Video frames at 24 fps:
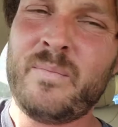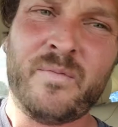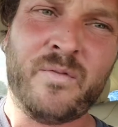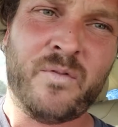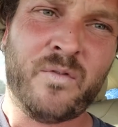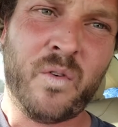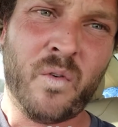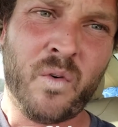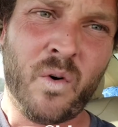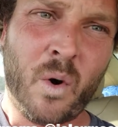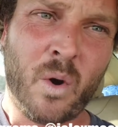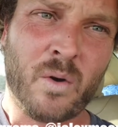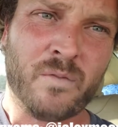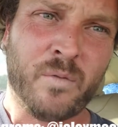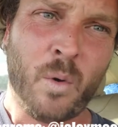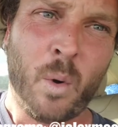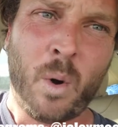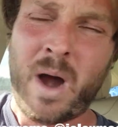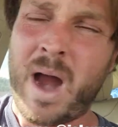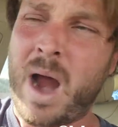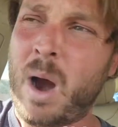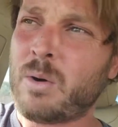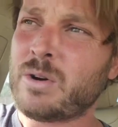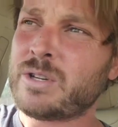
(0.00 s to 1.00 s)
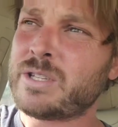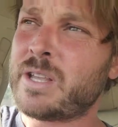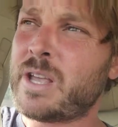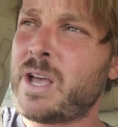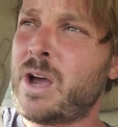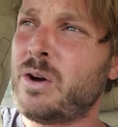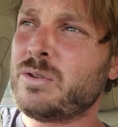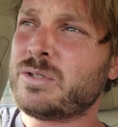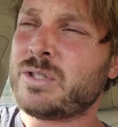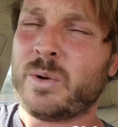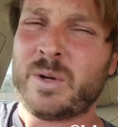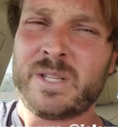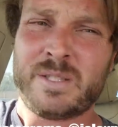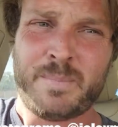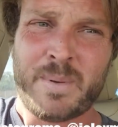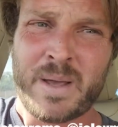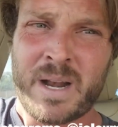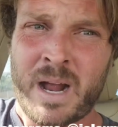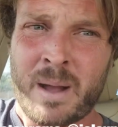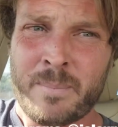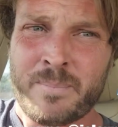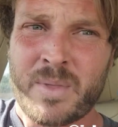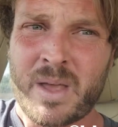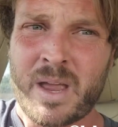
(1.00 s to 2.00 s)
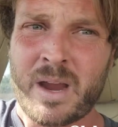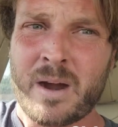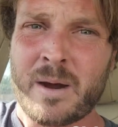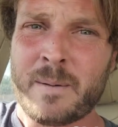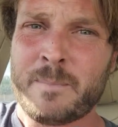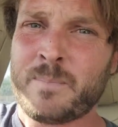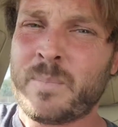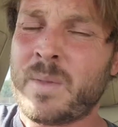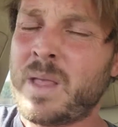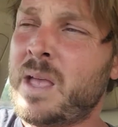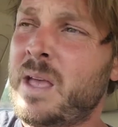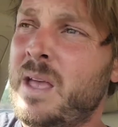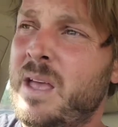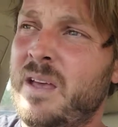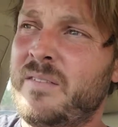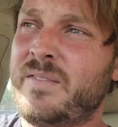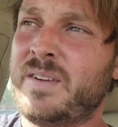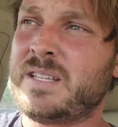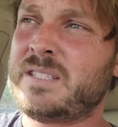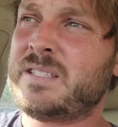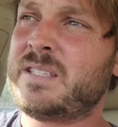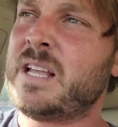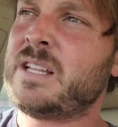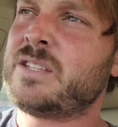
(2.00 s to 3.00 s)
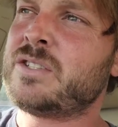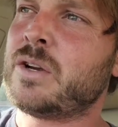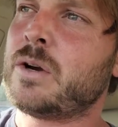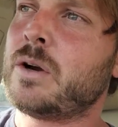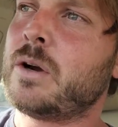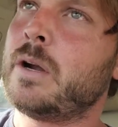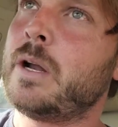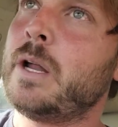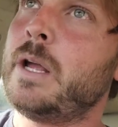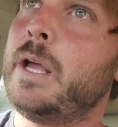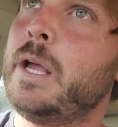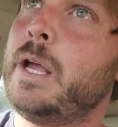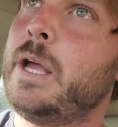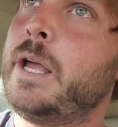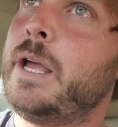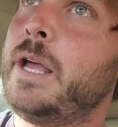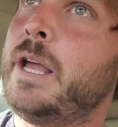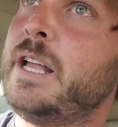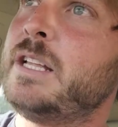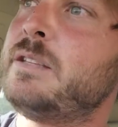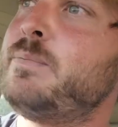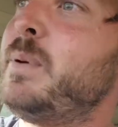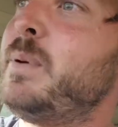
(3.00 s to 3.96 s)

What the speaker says: 4 hours ago, so it's been up there. If it's censored, it's